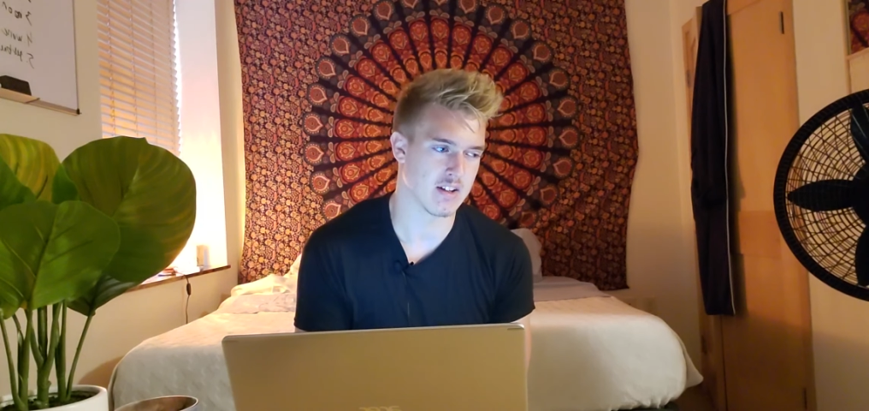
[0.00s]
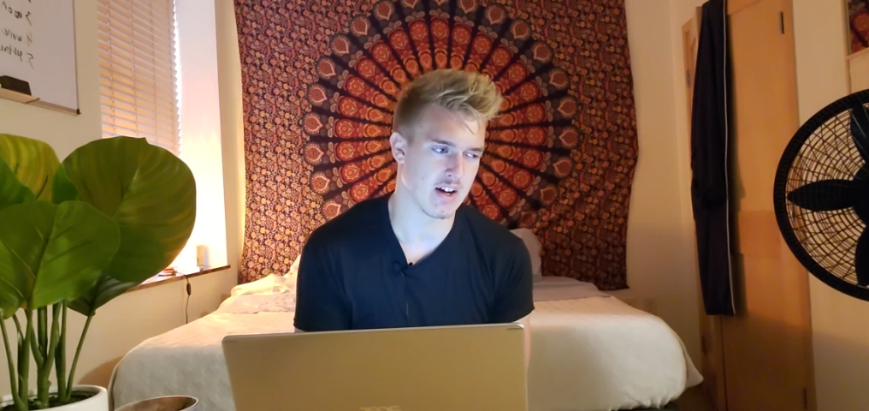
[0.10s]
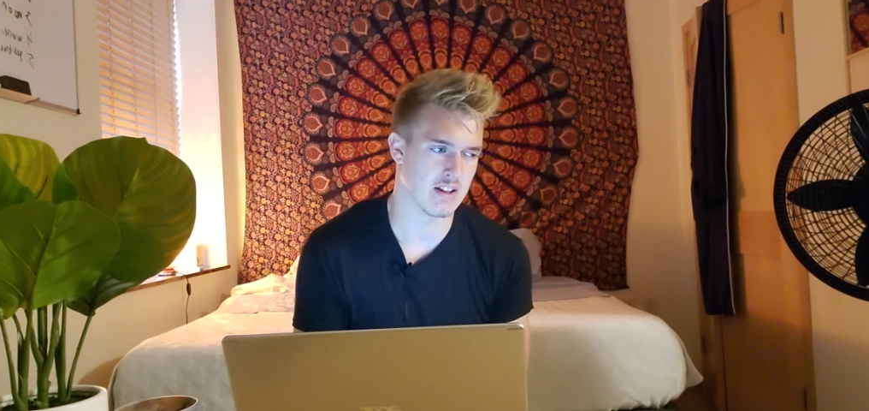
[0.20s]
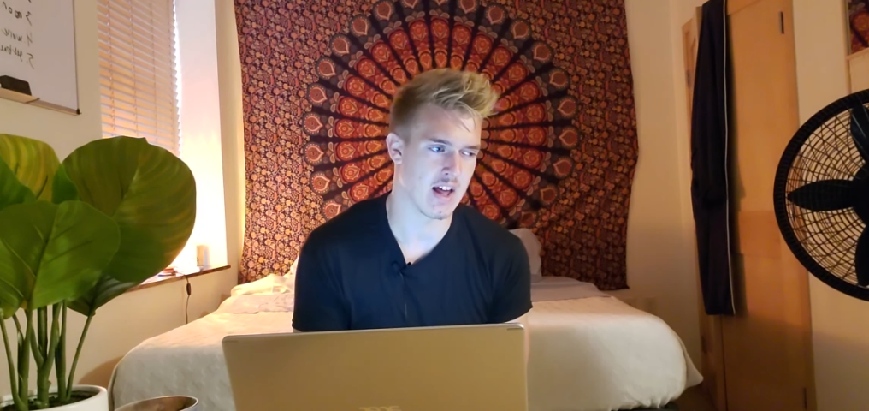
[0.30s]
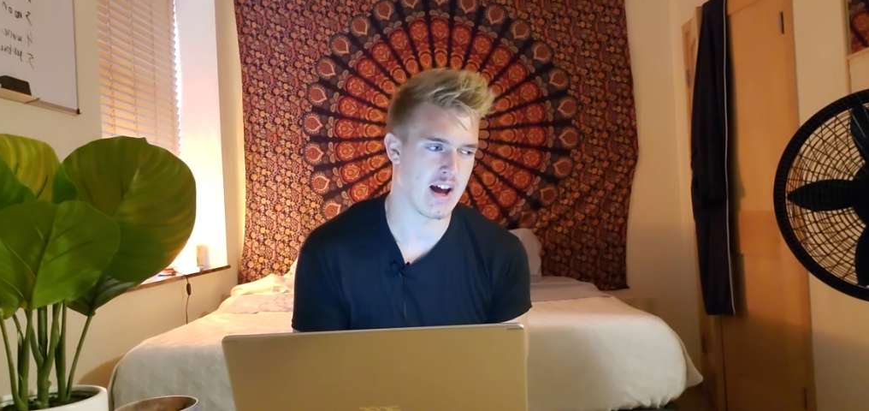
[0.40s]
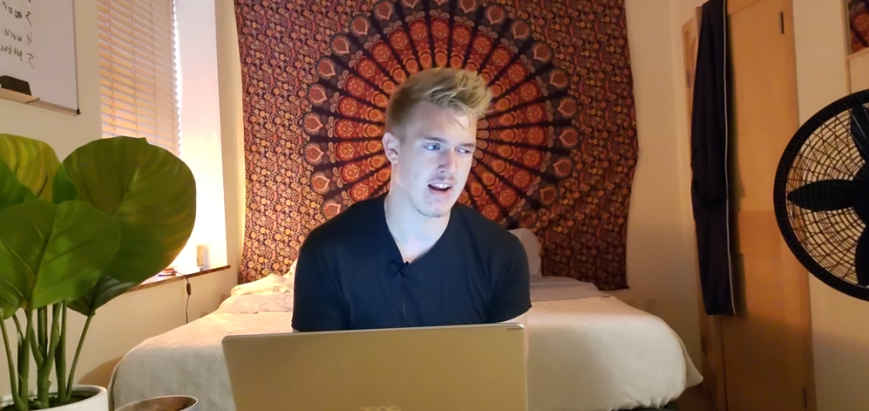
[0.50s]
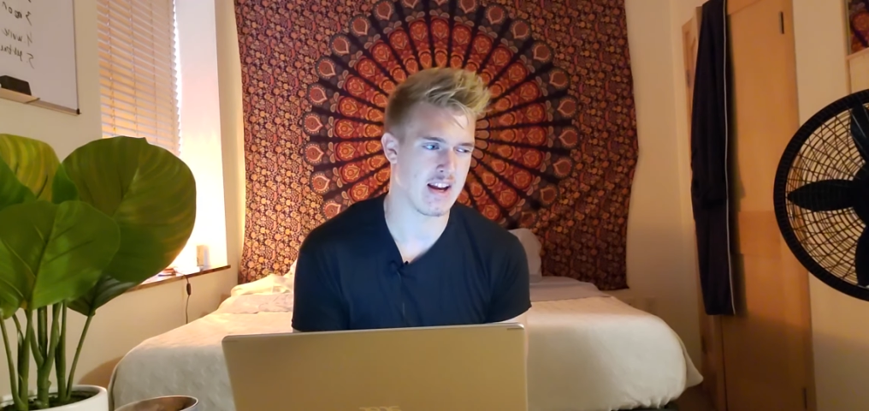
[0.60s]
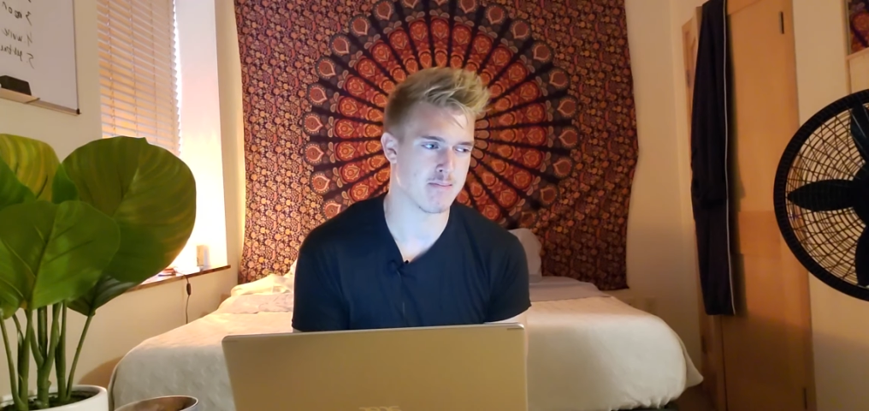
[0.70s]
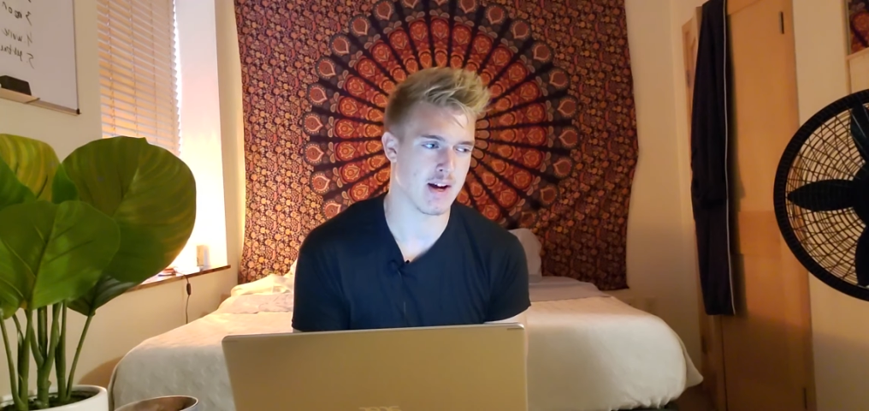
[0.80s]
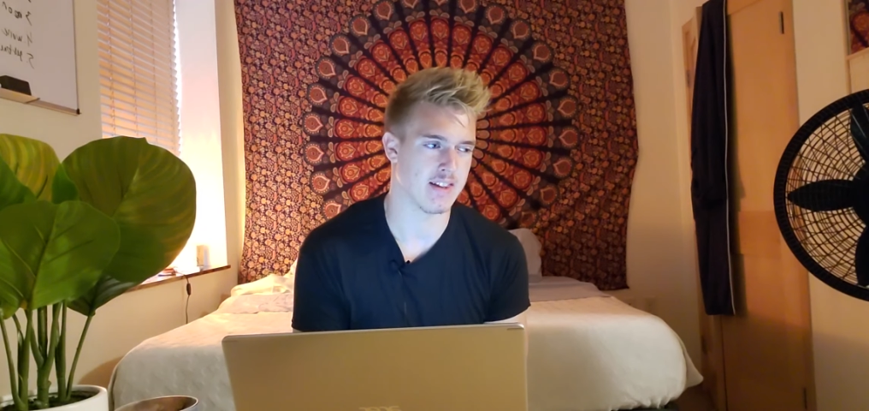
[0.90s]
a lot
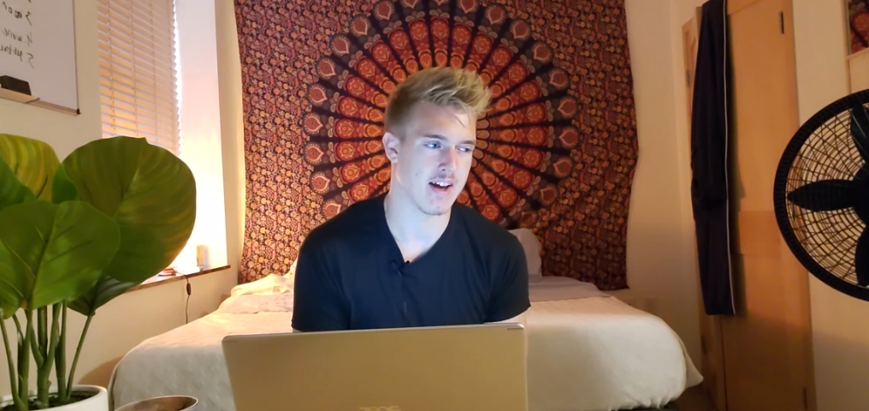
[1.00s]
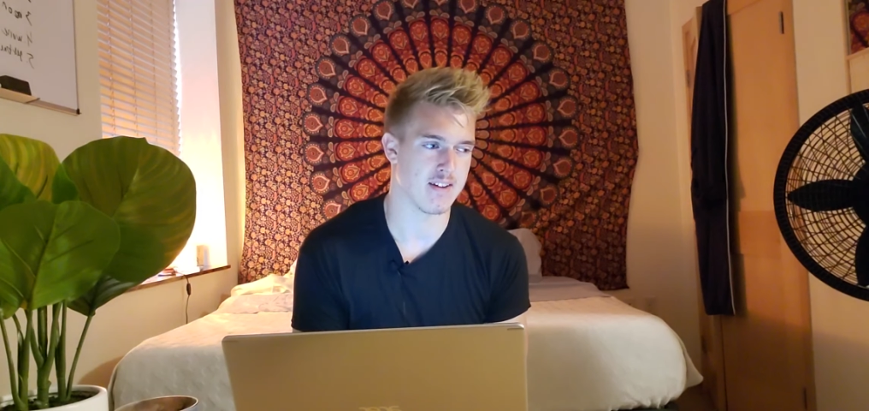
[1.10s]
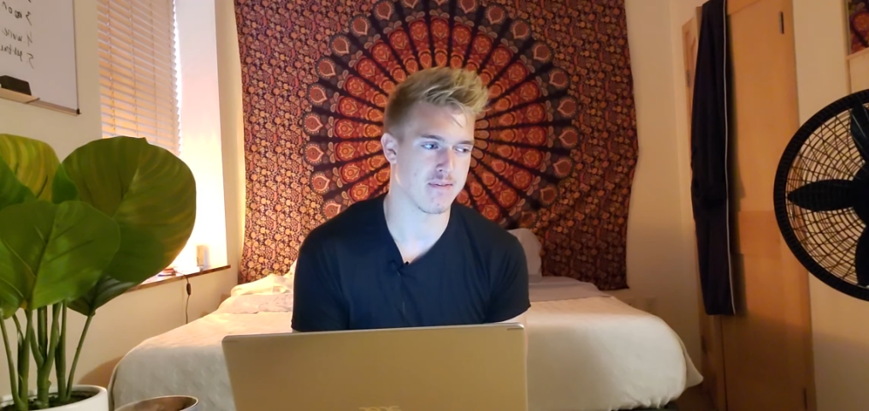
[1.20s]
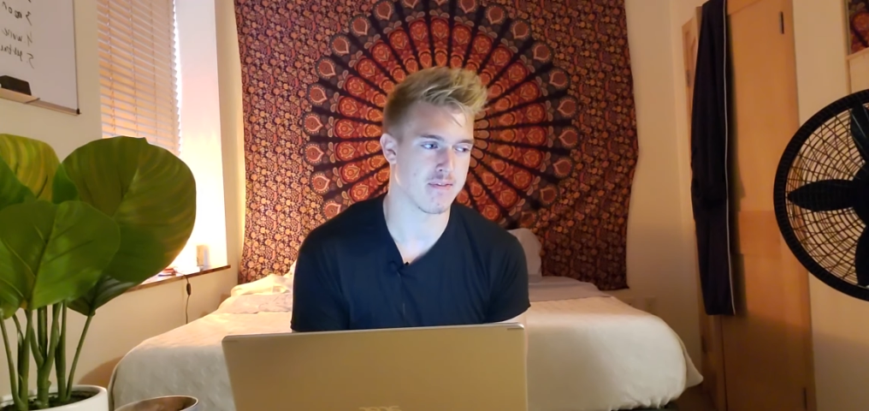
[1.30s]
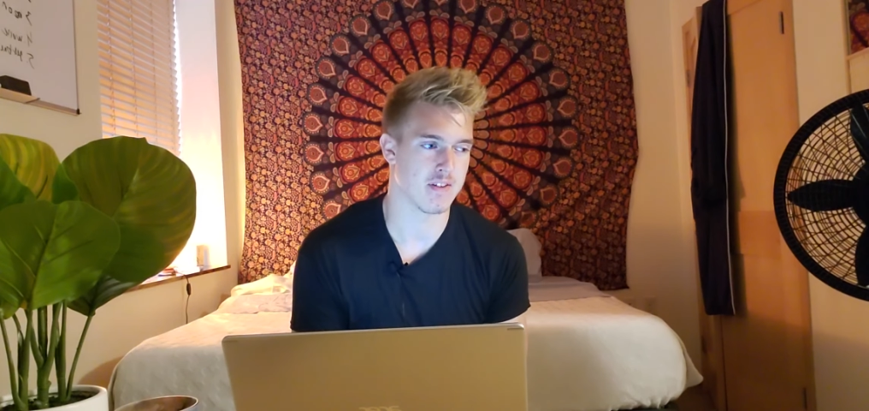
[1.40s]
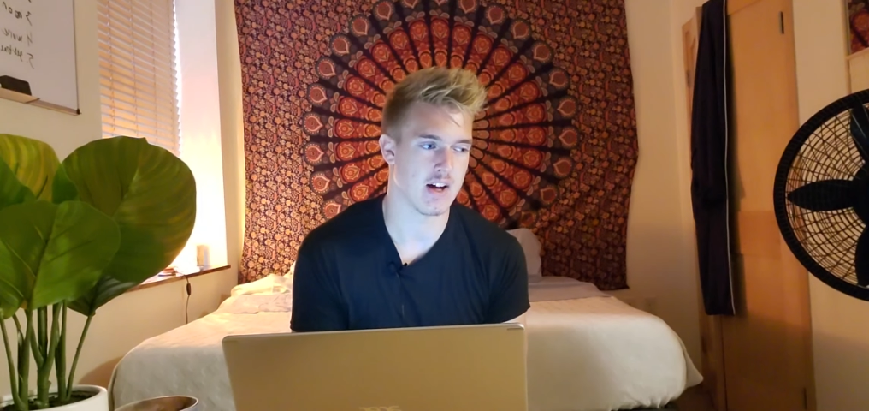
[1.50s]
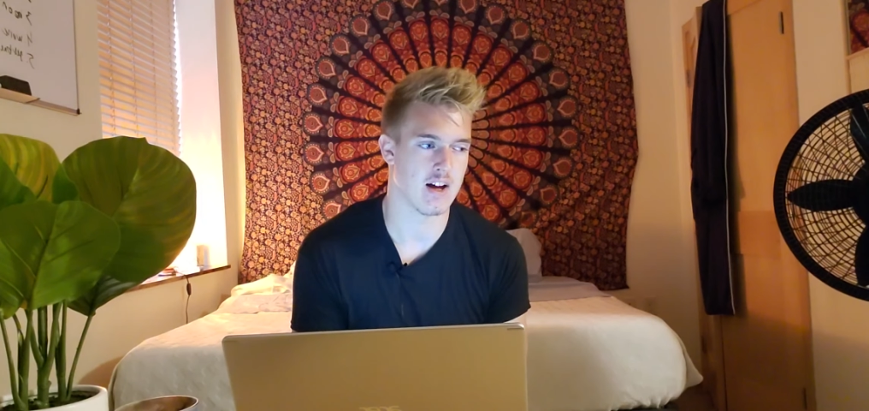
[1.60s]
in my life,